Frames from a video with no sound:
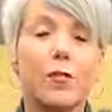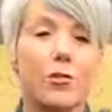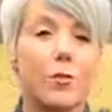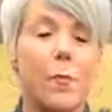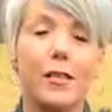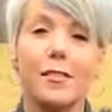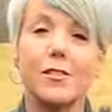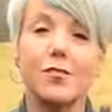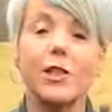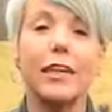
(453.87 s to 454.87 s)
for. So
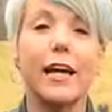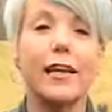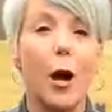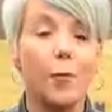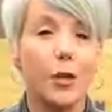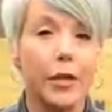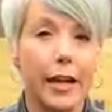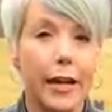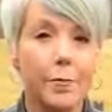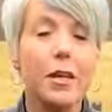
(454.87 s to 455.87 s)
Mazda's really got to up their
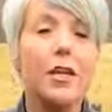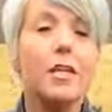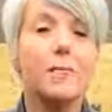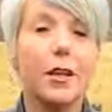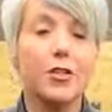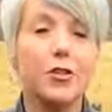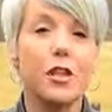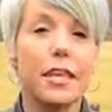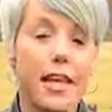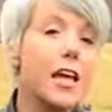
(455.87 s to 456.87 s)
game to make sure
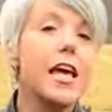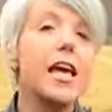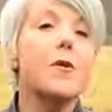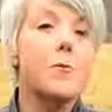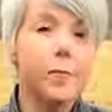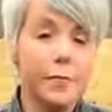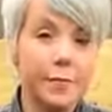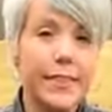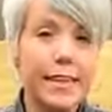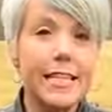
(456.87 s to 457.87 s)
that they
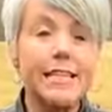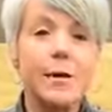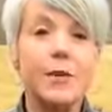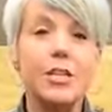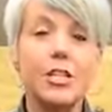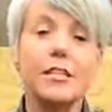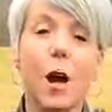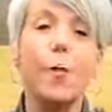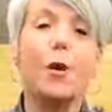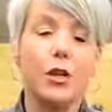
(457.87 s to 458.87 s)
get these MPGs
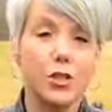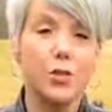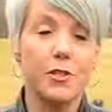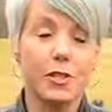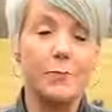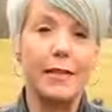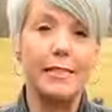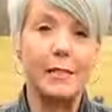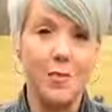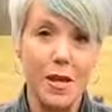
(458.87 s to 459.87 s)
up where consumers
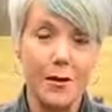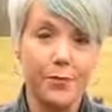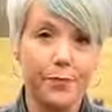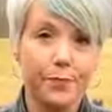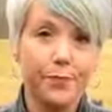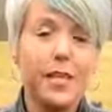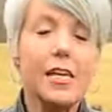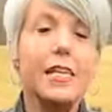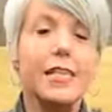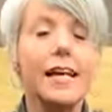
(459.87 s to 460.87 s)
expect it to be.
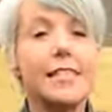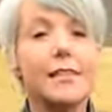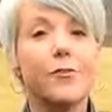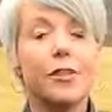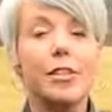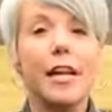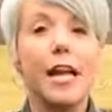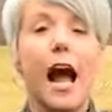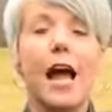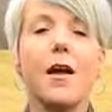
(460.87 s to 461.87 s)
That's it for
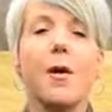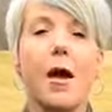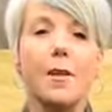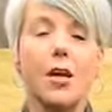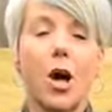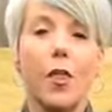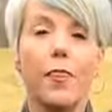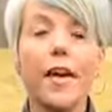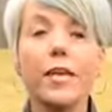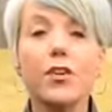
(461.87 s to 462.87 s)
today. I am Emmy Hall.
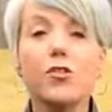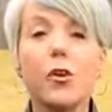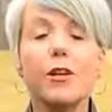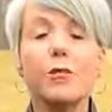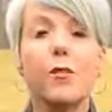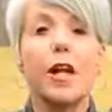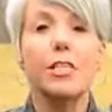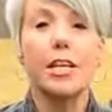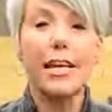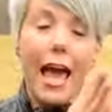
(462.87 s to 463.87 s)
Thank you so much for
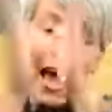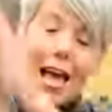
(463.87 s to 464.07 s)
watching. Yay!